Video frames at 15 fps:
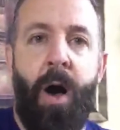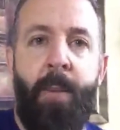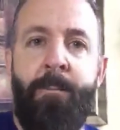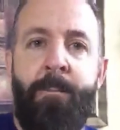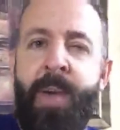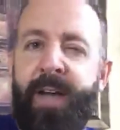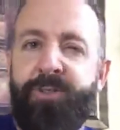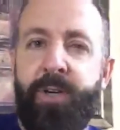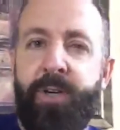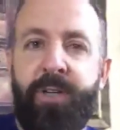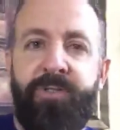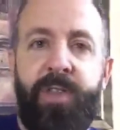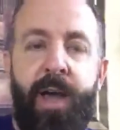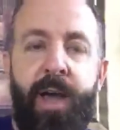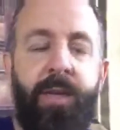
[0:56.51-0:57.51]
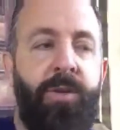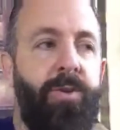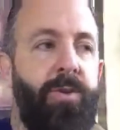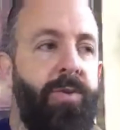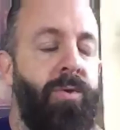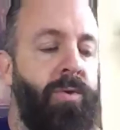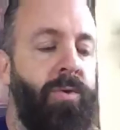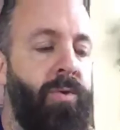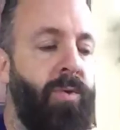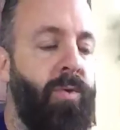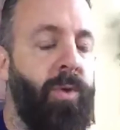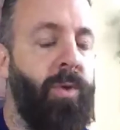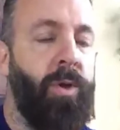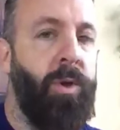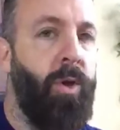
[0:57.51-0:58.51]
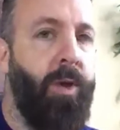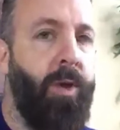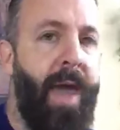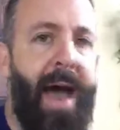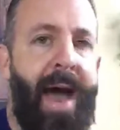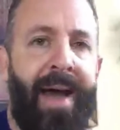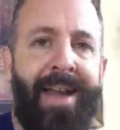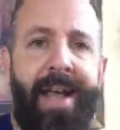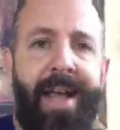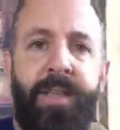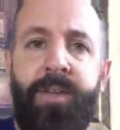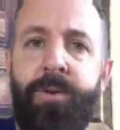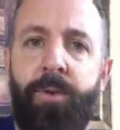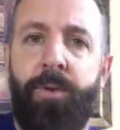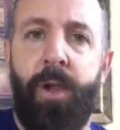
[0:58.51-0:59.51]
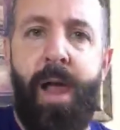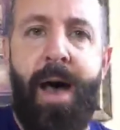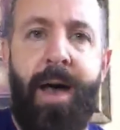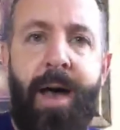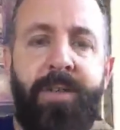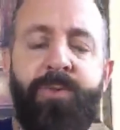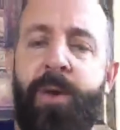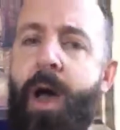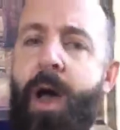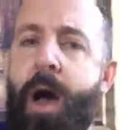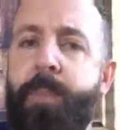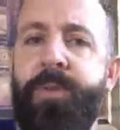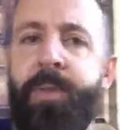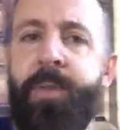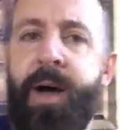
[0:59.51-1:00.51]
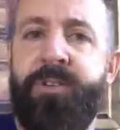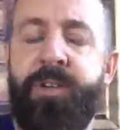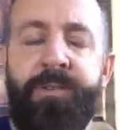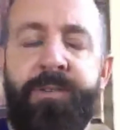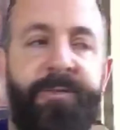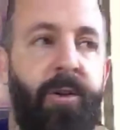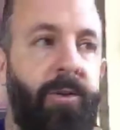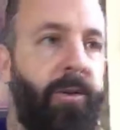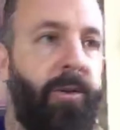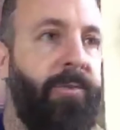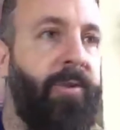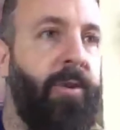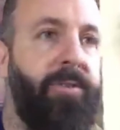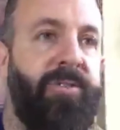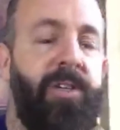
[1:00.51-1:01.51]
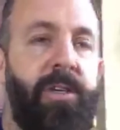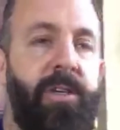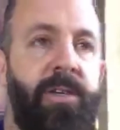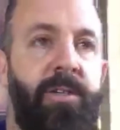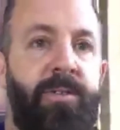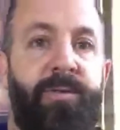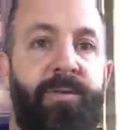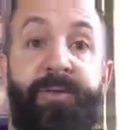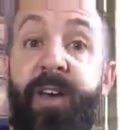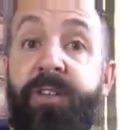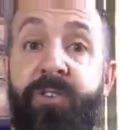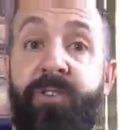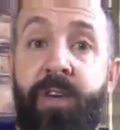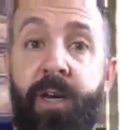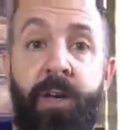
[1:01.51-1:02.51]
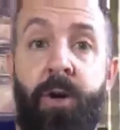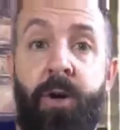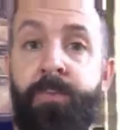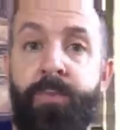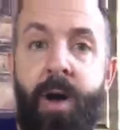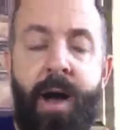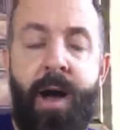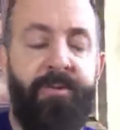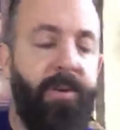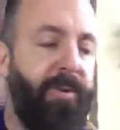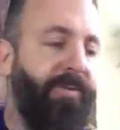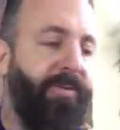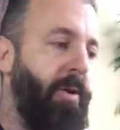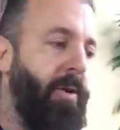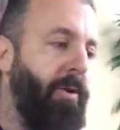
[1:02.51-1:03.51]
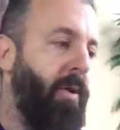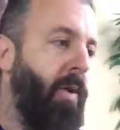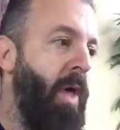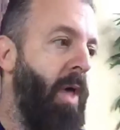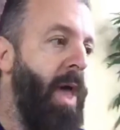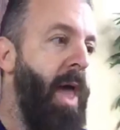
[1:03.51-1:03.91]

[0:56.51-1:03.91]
metrics that you look at and utilize when optimizing a funnel versus fixing an unprofitable funnel,